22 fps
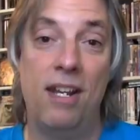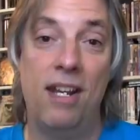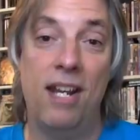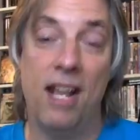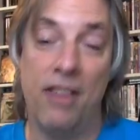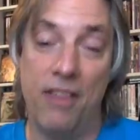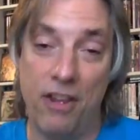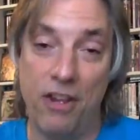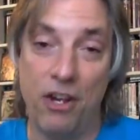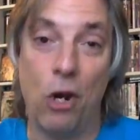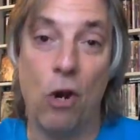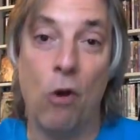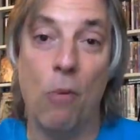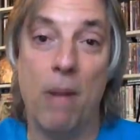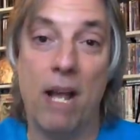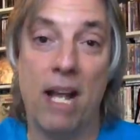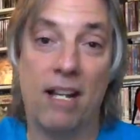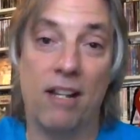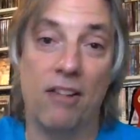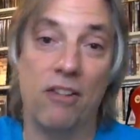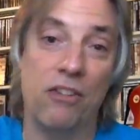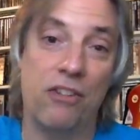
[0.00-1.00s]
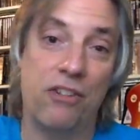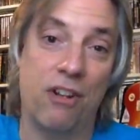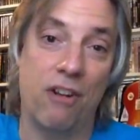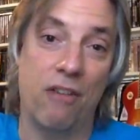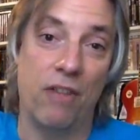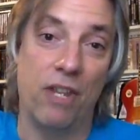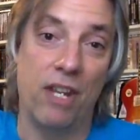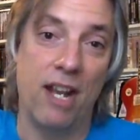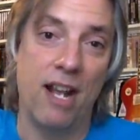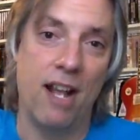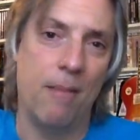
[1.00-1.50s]
and then you go back and
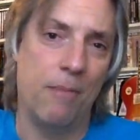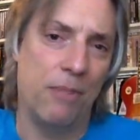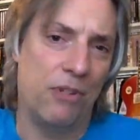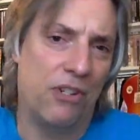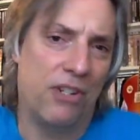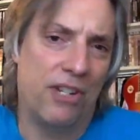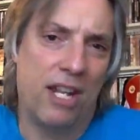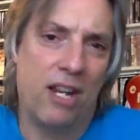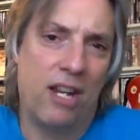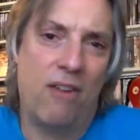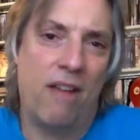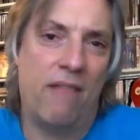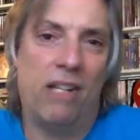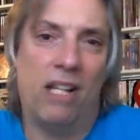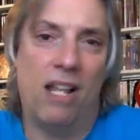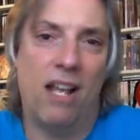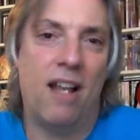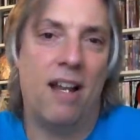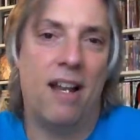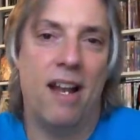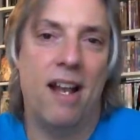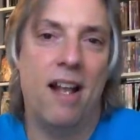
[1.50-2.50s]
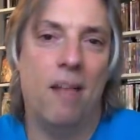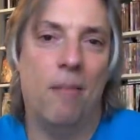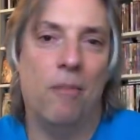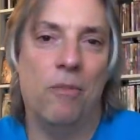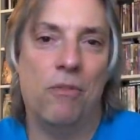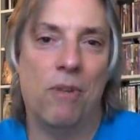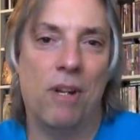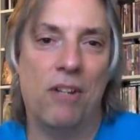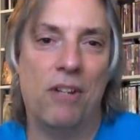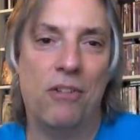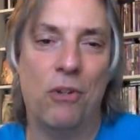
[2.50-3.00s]
discover the albums because they don't have a lot of
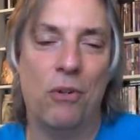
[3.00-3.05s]
albums, right?